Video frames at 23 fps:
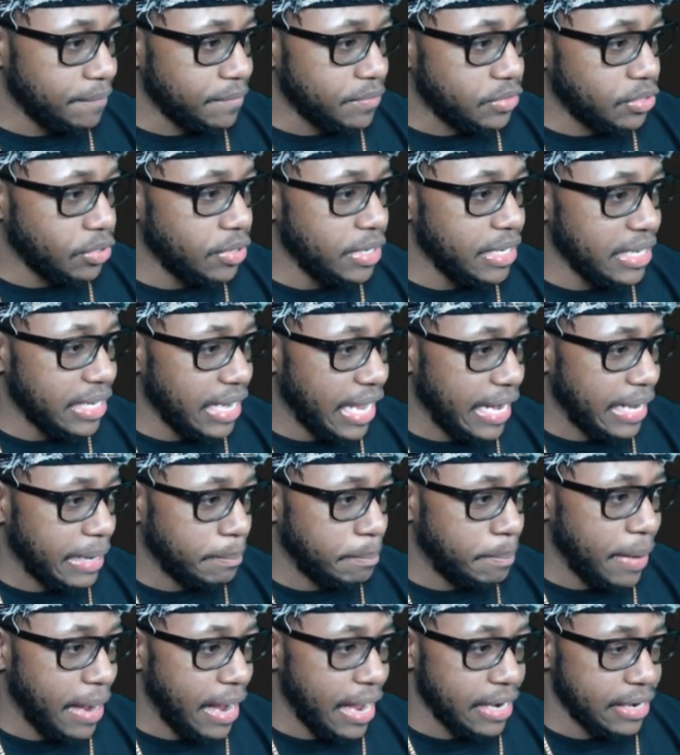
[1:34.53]
So he like
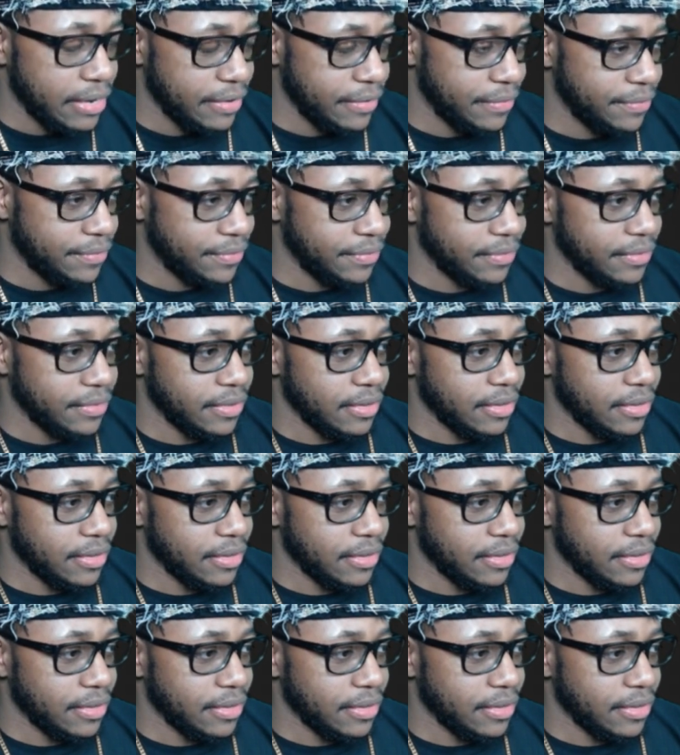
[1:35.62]
pot of